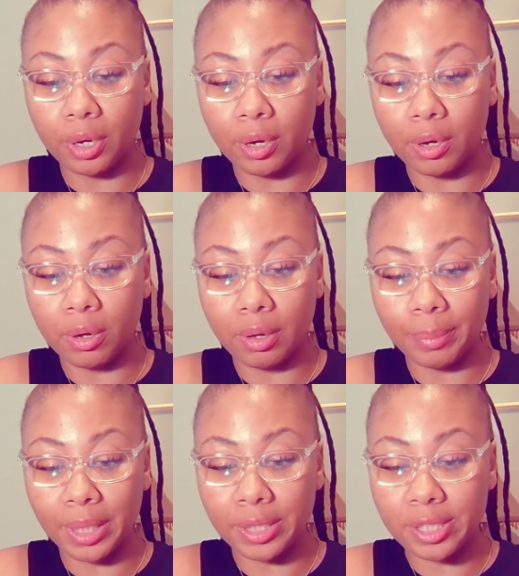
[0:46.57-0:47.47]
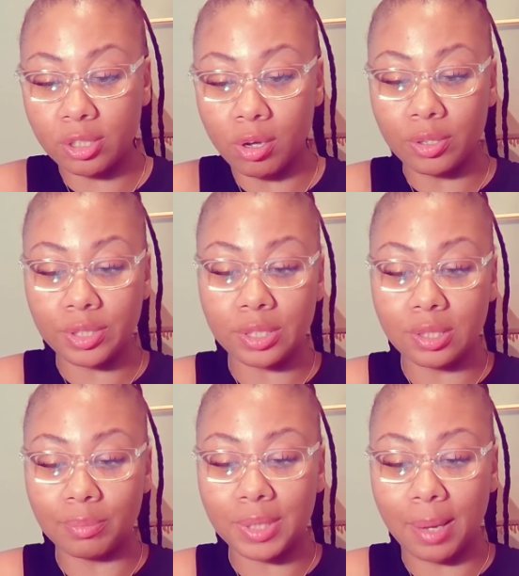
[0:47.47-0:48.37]
Um, and it's causing
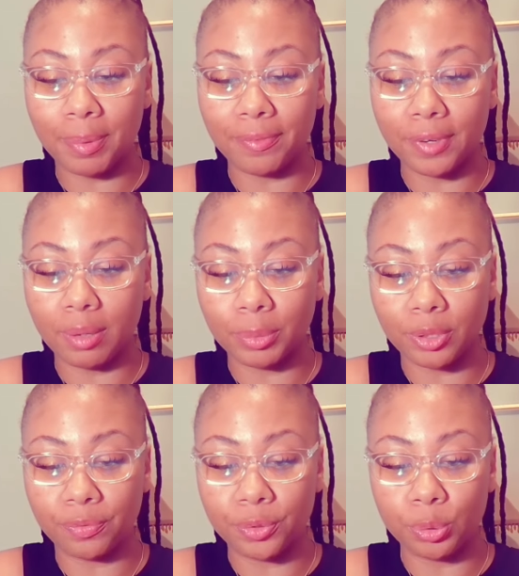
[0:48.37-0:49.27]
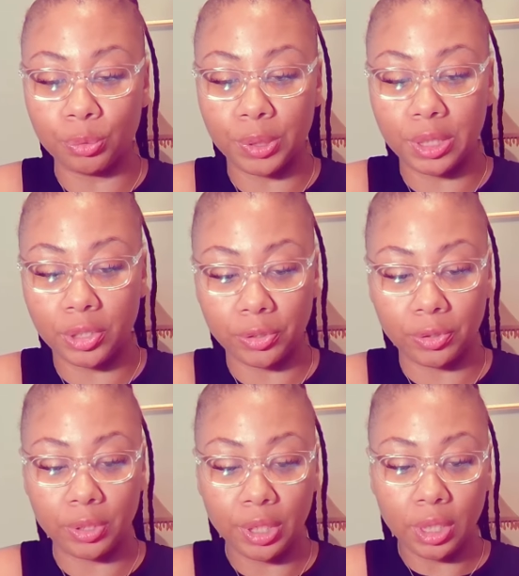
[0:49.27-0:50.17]
some type of family feud
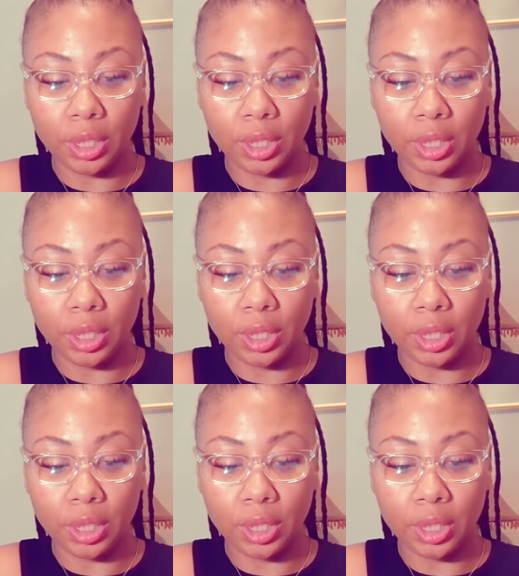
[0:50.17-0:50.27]
here.